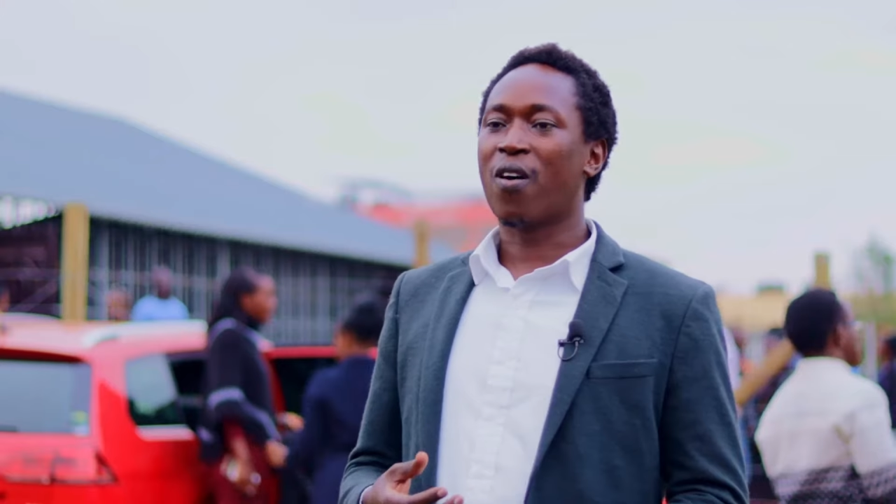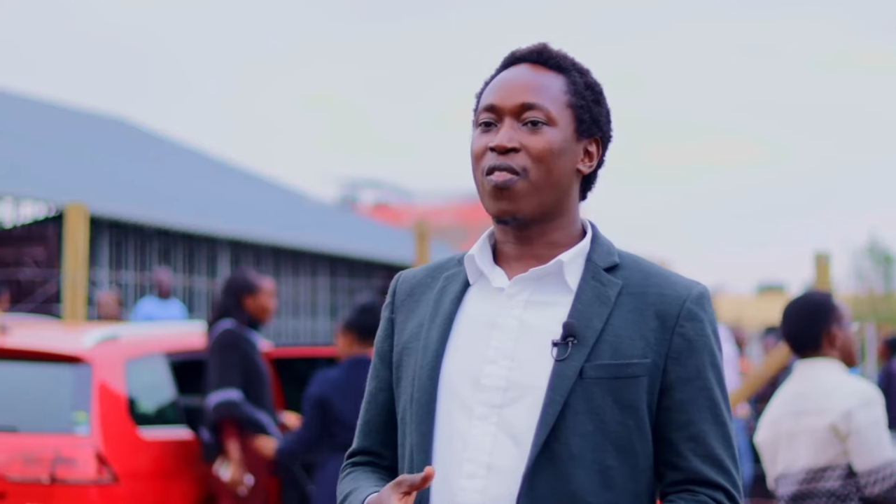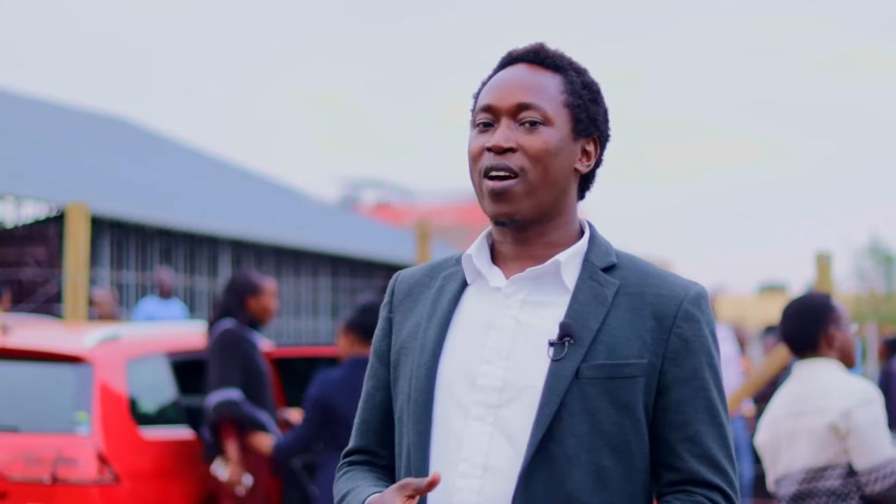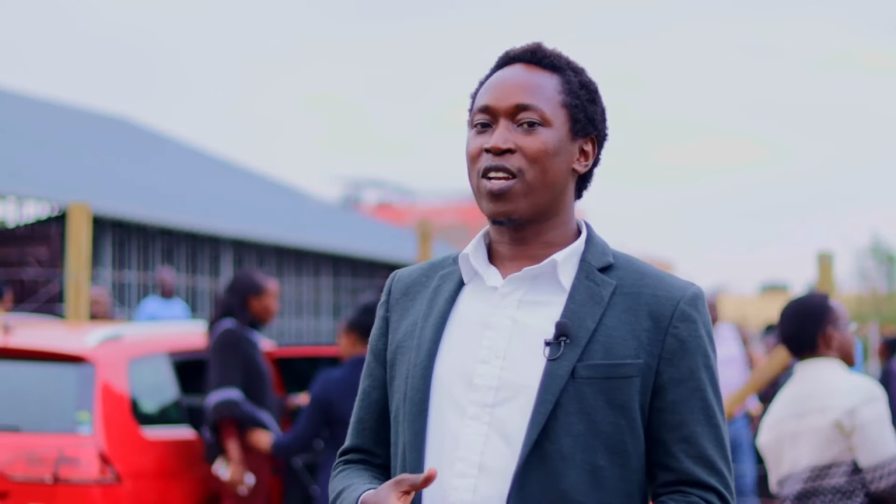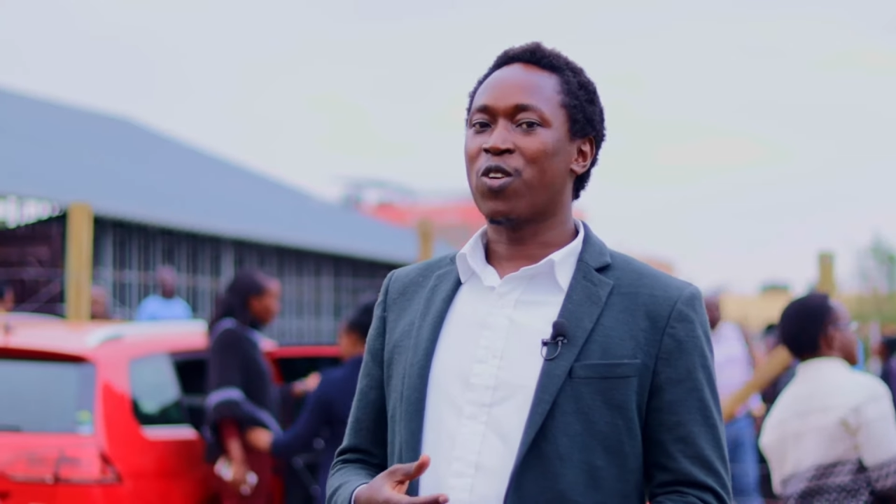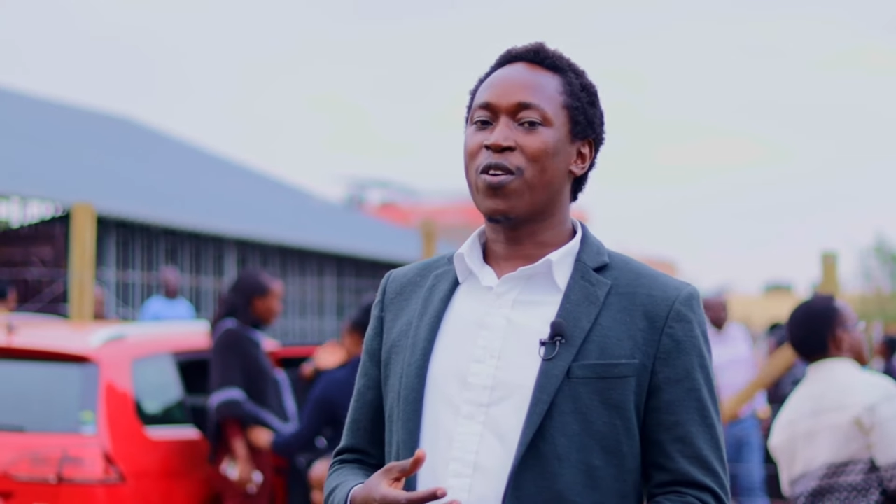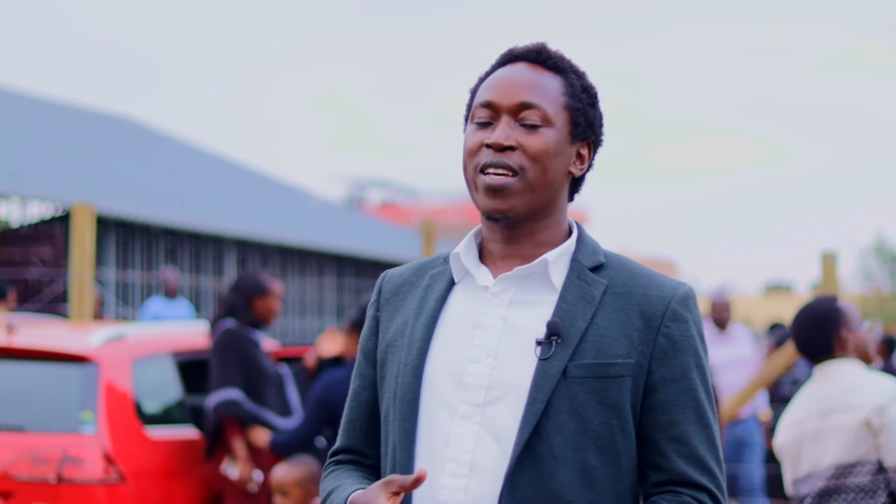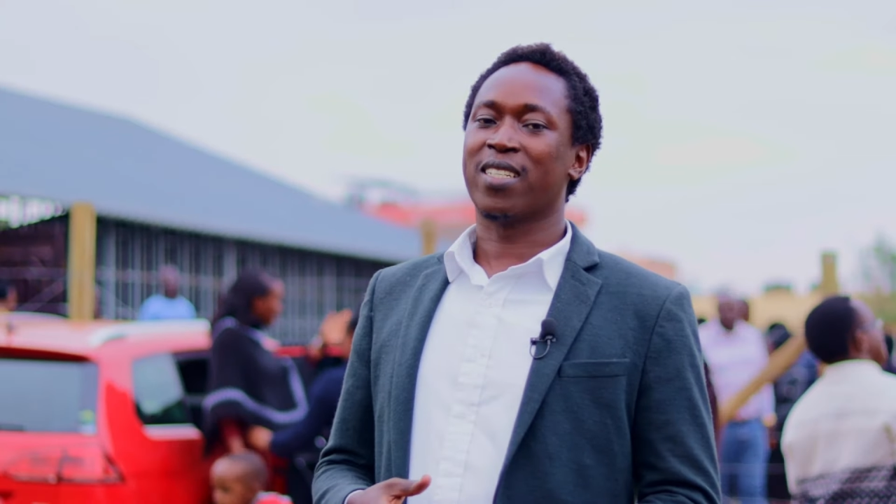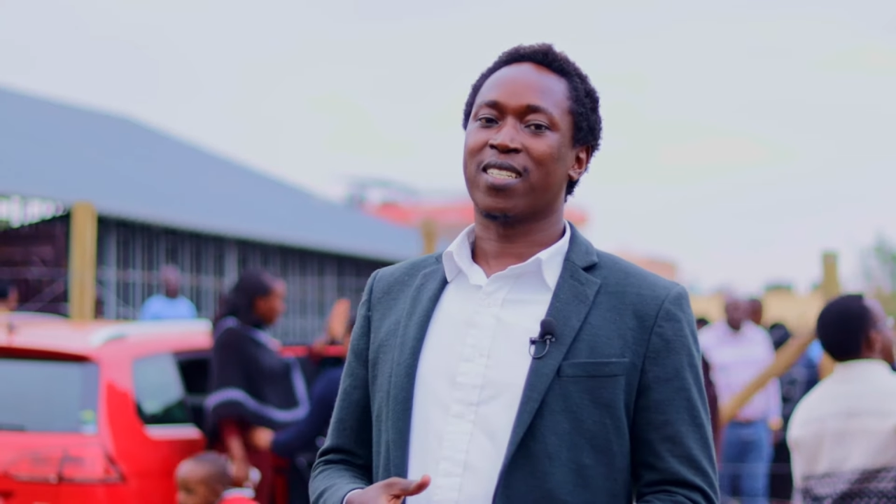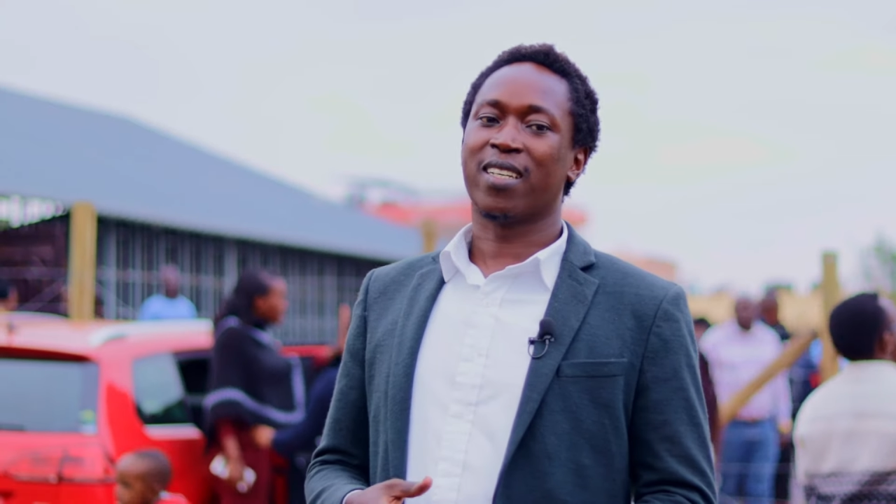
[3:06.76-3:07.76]
forth and do
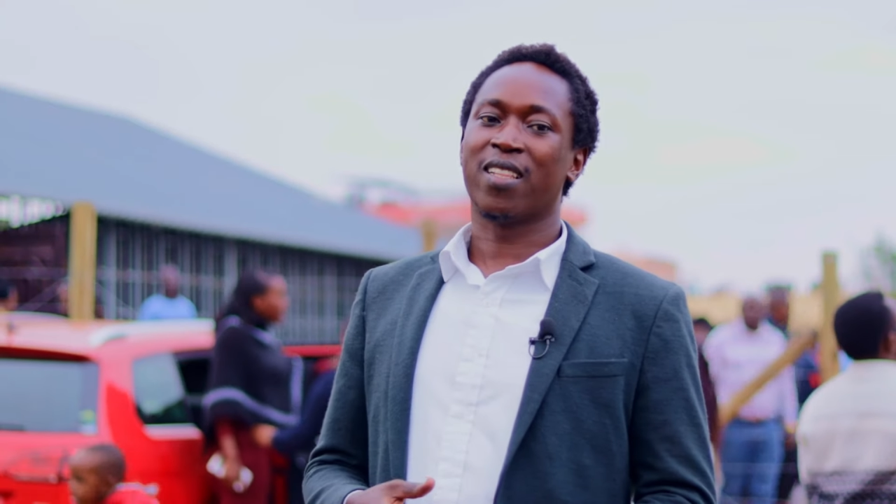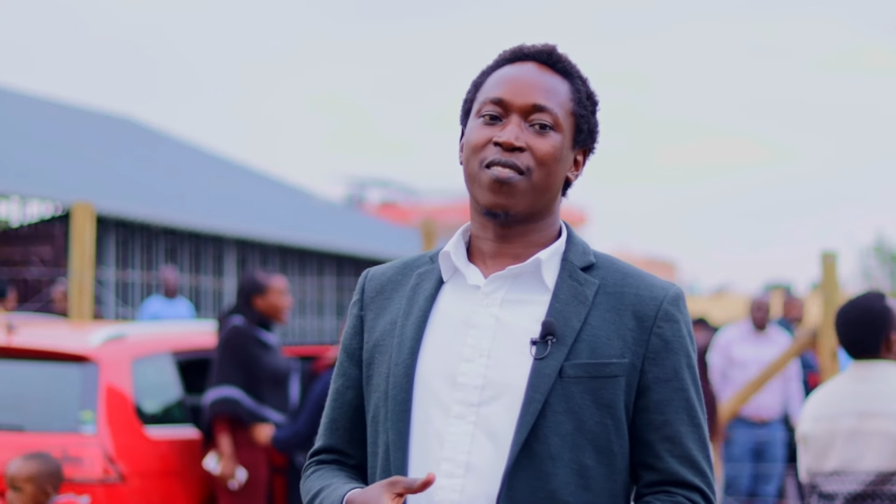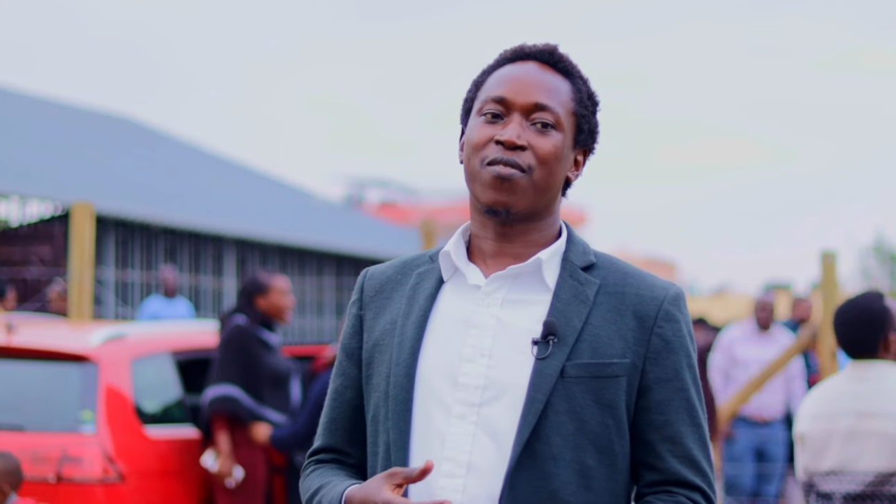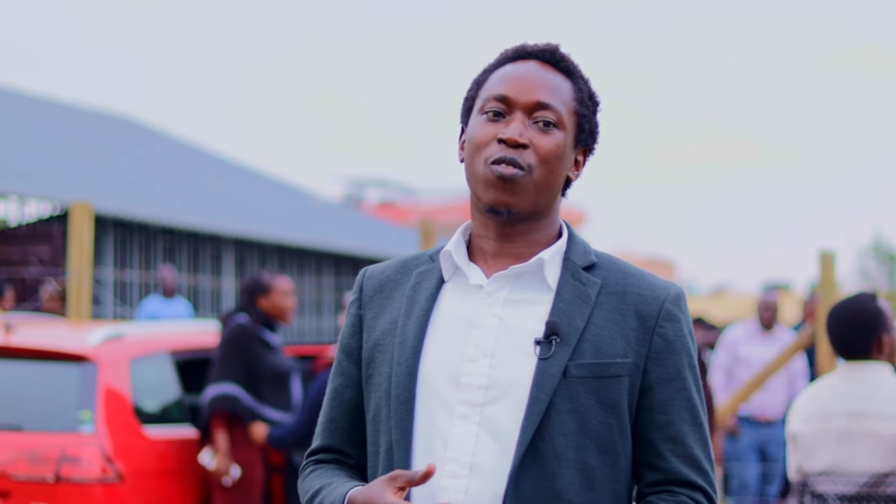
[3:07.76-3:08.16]
it in the